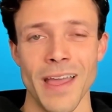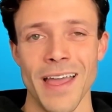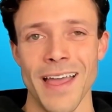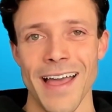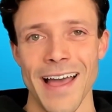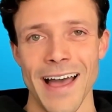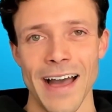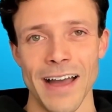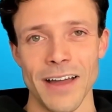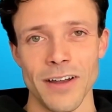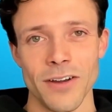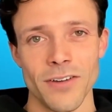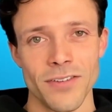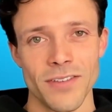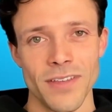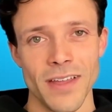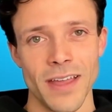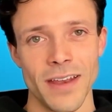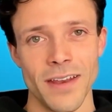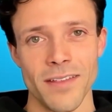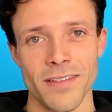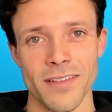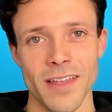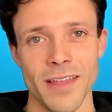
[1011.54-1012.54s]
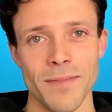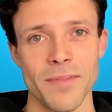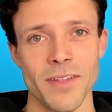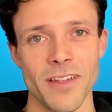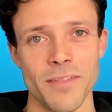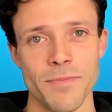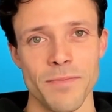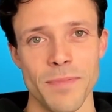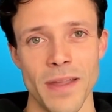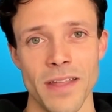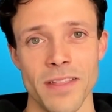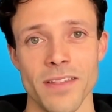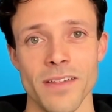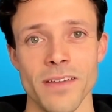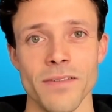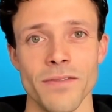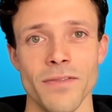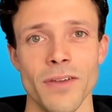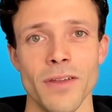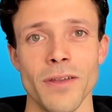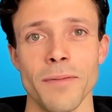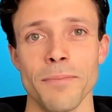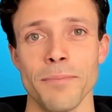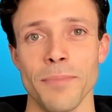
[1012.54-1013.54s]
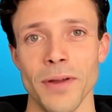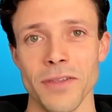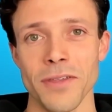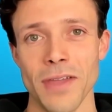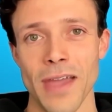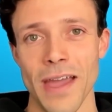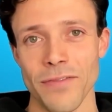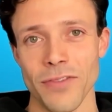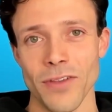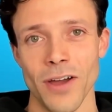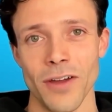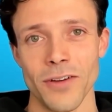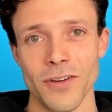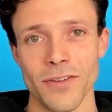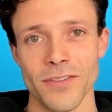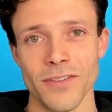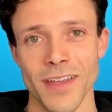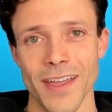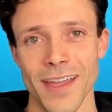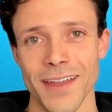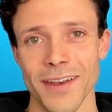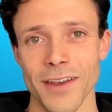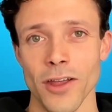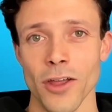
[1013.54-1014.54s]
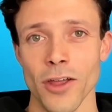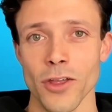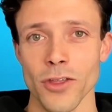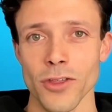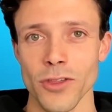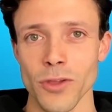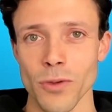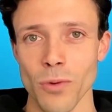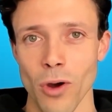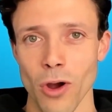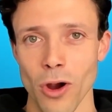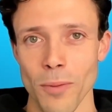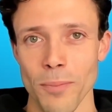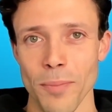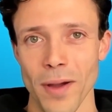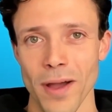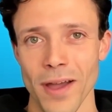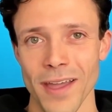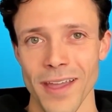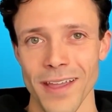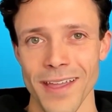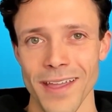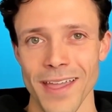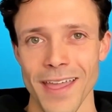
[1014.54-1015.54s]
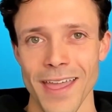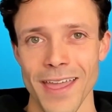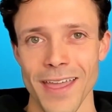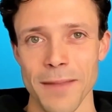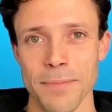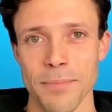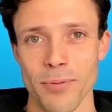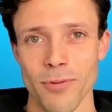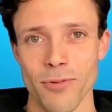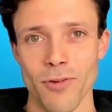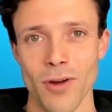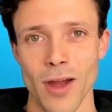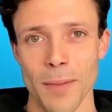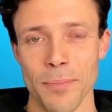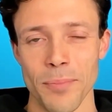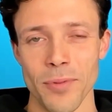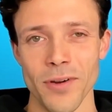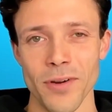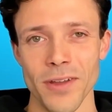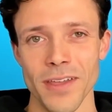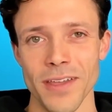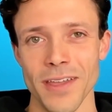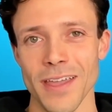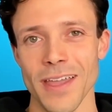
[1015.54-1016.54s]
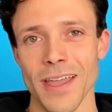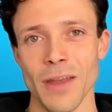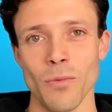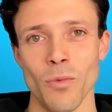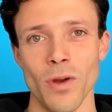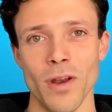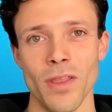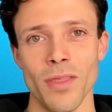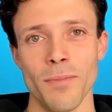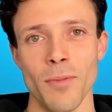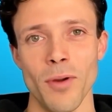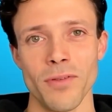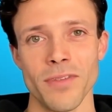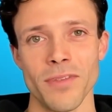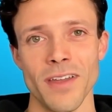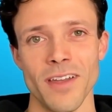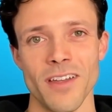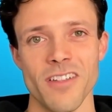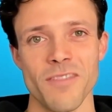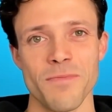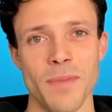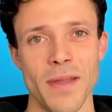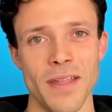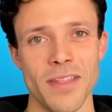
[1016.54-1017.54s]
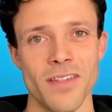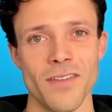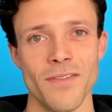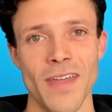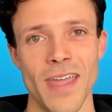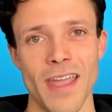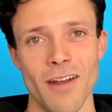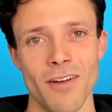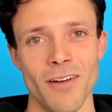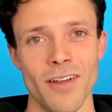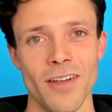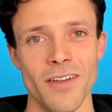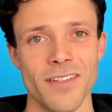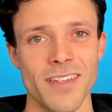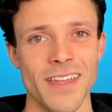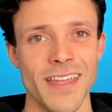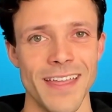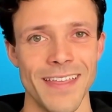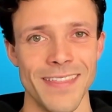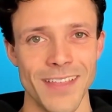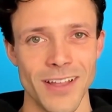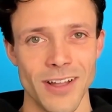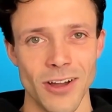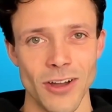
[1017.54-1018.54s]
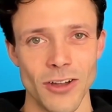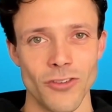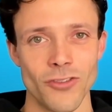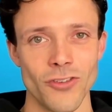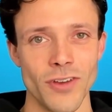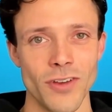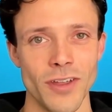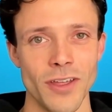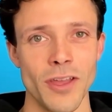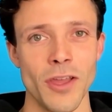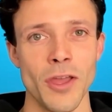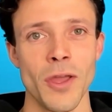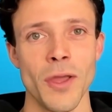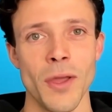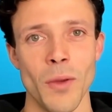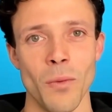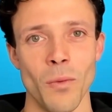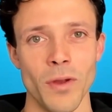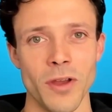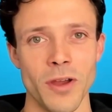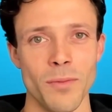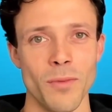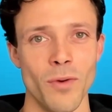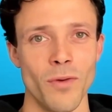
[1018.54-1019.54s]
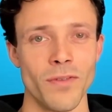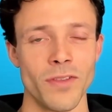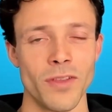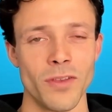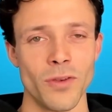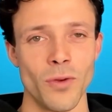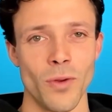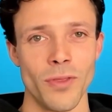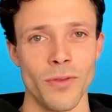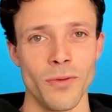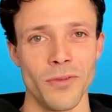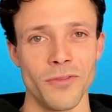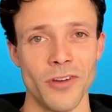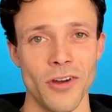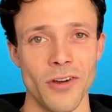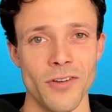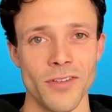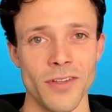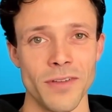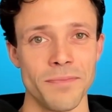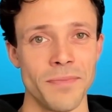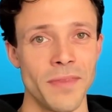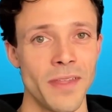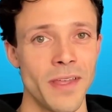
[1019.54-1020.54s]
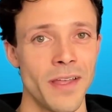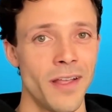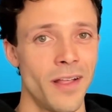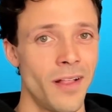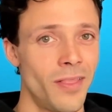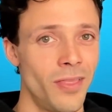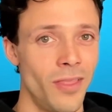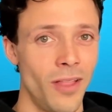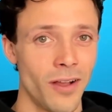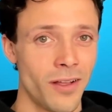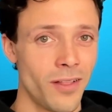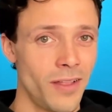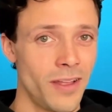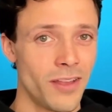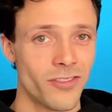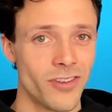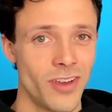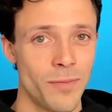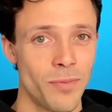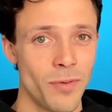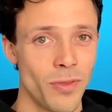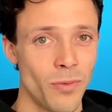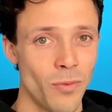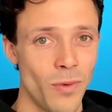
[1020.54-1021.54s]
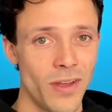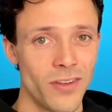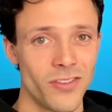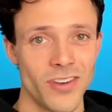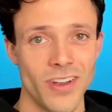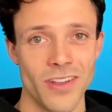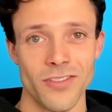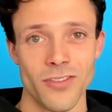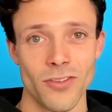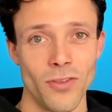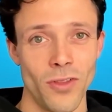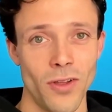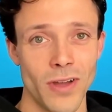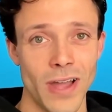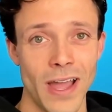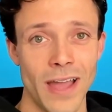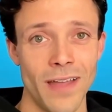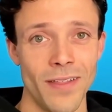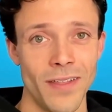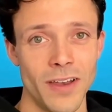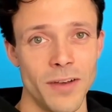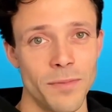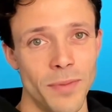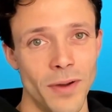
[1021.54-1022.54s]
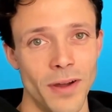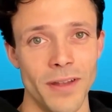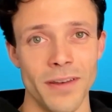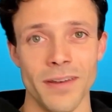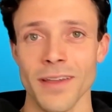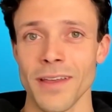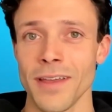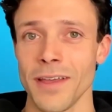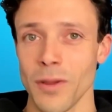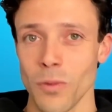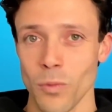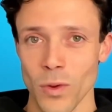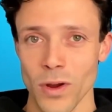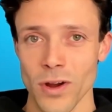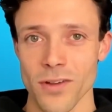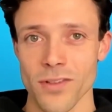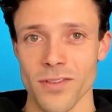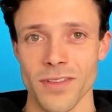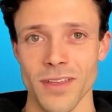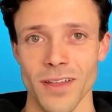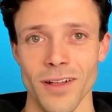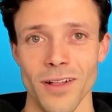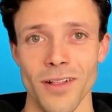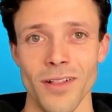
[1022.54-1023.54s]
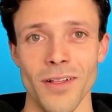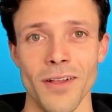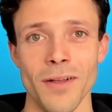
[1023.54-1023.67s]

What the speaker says: I understand it seems expensive, but you have to understand you are buying a property in one of the most expensive areas in the country when you're moving to Northern New Jersey. Luckily, it's cheaper than Westchester and Long Island, but we are still